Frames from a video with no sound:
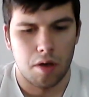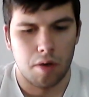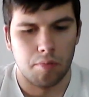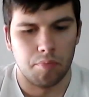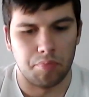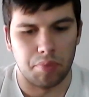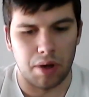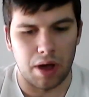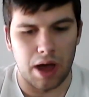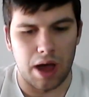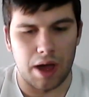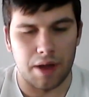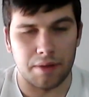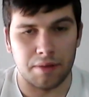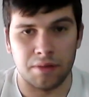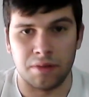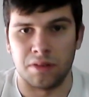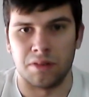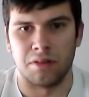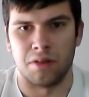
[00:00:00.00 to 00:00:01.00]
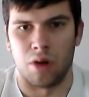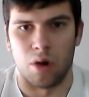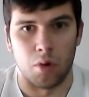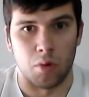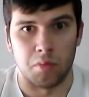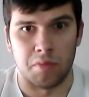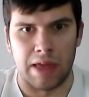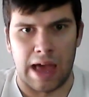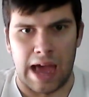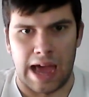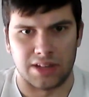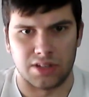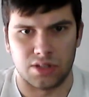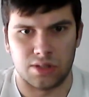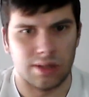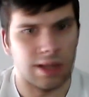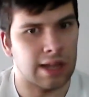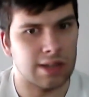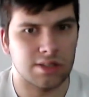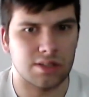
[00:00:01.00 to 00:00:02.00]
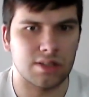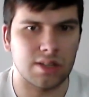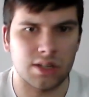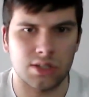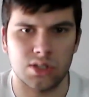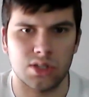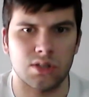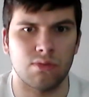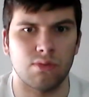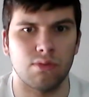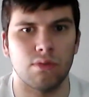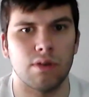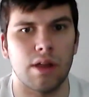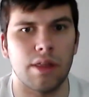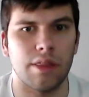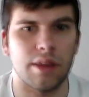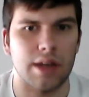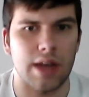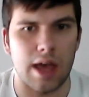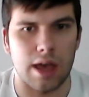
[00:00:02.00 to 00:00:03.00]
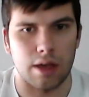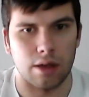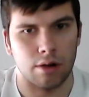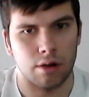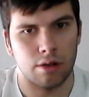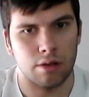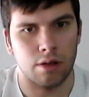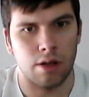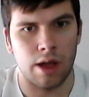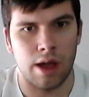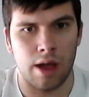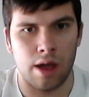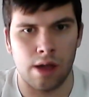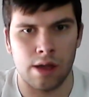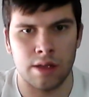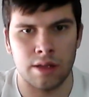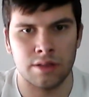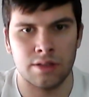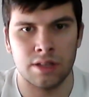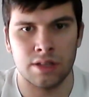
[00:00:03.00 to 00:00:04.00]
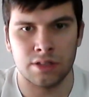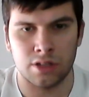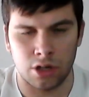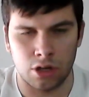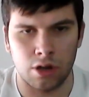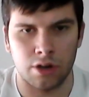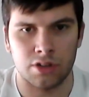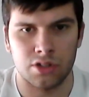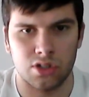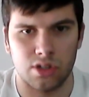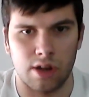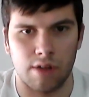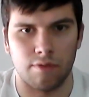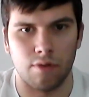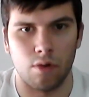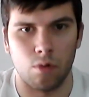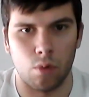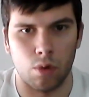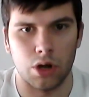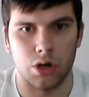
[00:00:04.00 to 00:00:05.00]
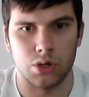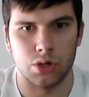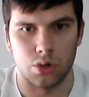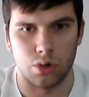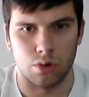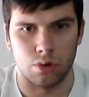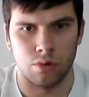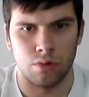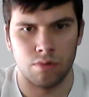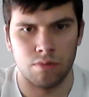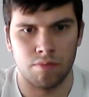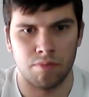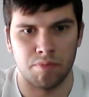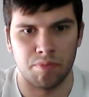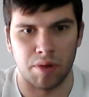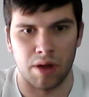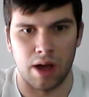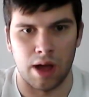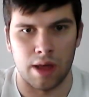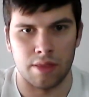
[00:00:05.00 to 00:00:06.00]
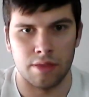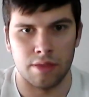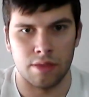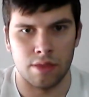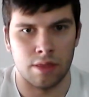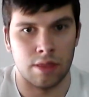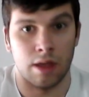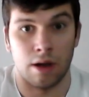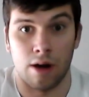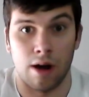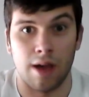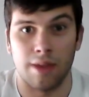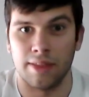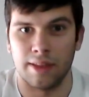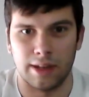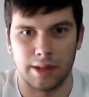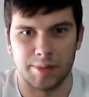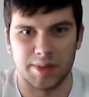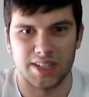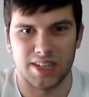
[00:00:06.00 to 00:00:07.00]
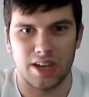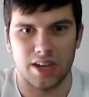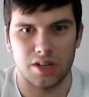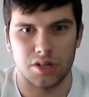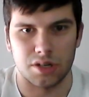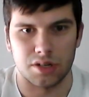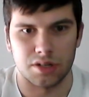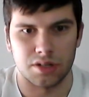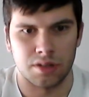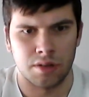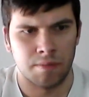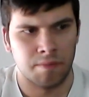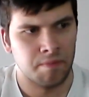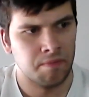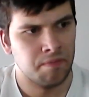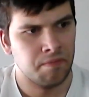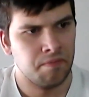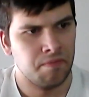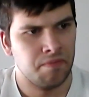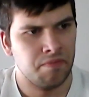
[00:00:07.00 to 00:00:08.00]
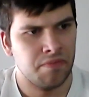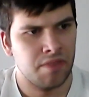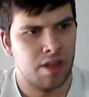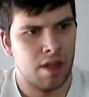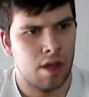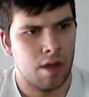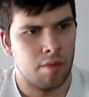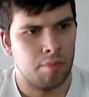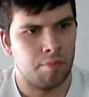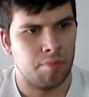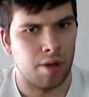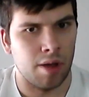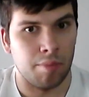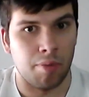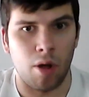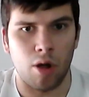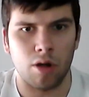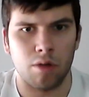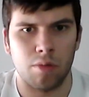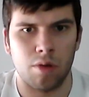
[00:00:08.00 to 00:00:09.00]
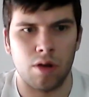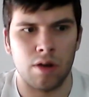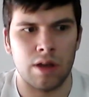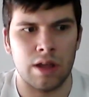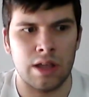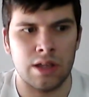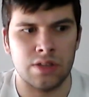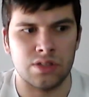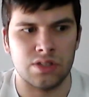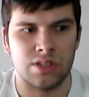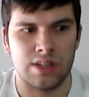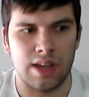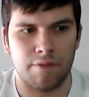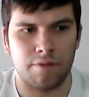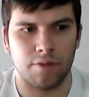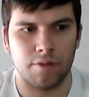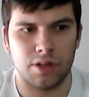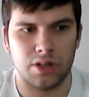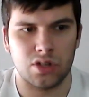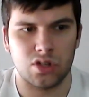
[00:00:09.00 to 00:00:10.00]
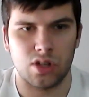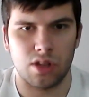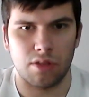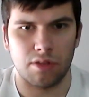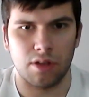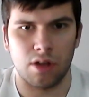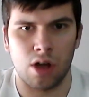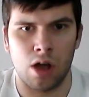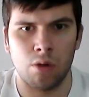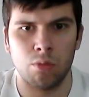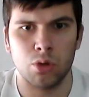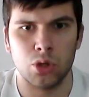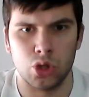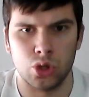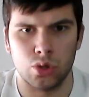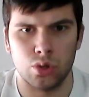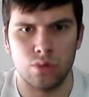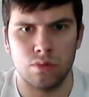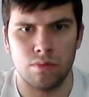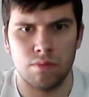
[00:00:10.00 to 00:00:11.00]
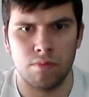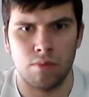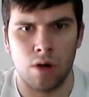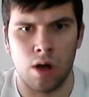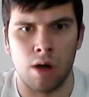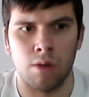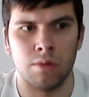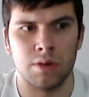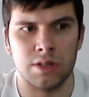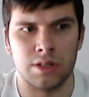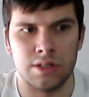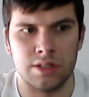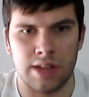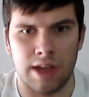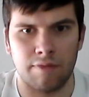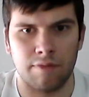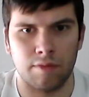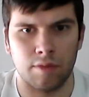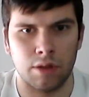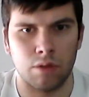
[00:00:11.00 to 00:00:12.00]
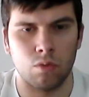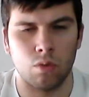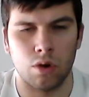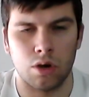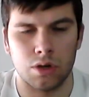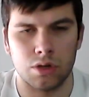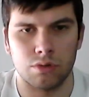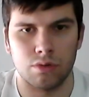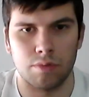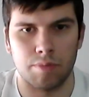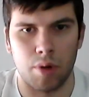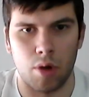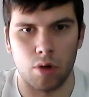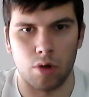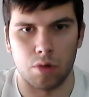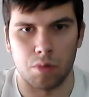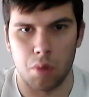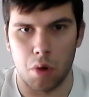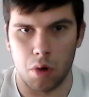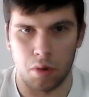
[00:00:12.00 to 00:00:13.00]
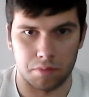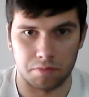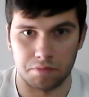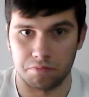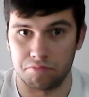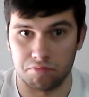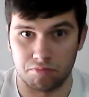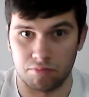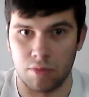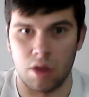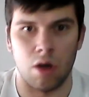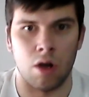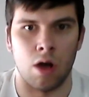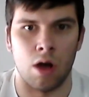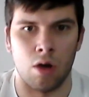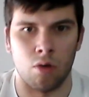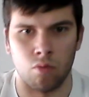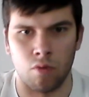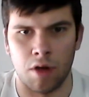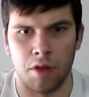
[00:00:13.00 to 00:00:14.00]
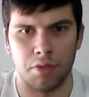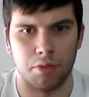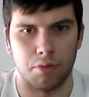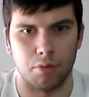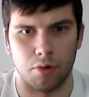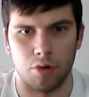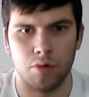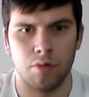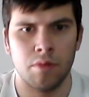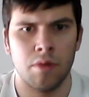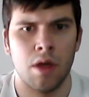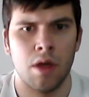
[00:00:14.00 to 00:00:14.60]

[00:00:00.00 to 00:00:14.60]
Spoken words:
but that's just for another day. Like there's a lot of stuff I want to do, but there are the limitations. But Pokemon is definitely something I would do. I would definitely want to do a Pokemon run through,